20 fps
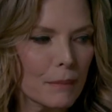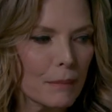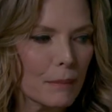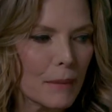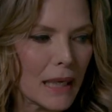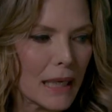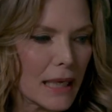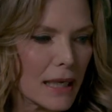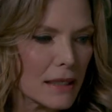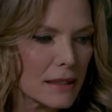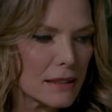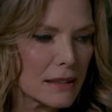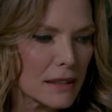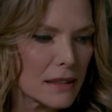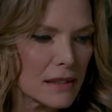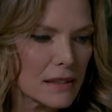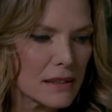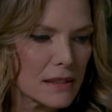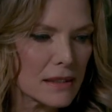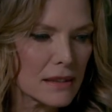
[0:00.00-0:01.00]
my guess
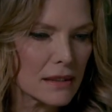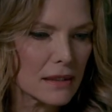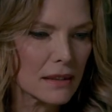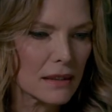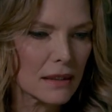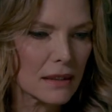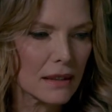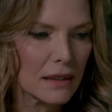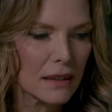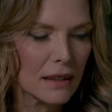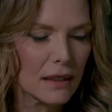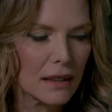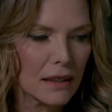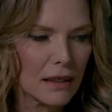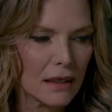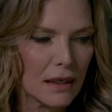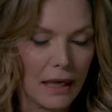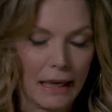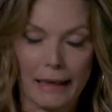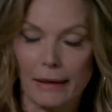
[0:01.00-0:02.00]
is,
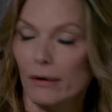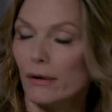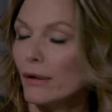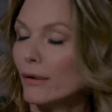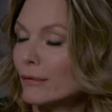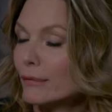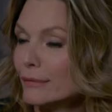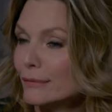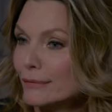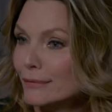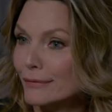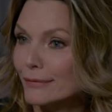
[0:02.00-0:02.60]
I don't know.